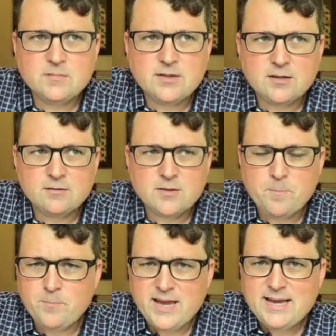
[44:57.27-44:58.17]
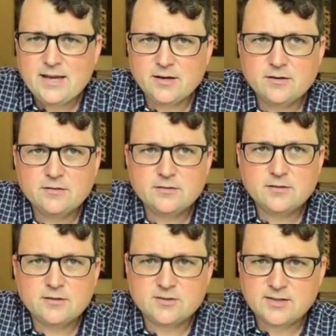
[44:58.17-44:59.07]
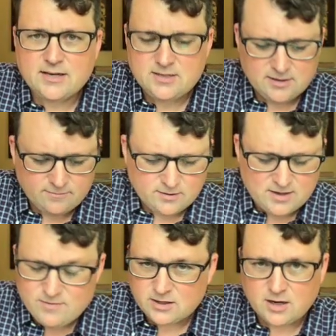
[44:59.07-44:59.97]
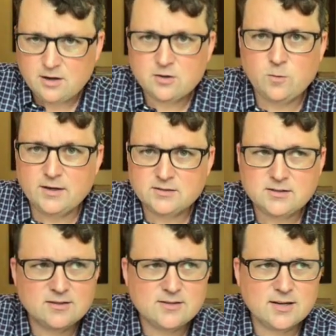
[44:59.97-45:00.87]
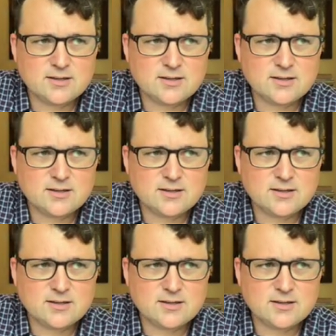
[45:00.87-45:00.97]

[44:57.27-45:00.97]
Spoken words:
that the ban, this idea of even the conquest, is not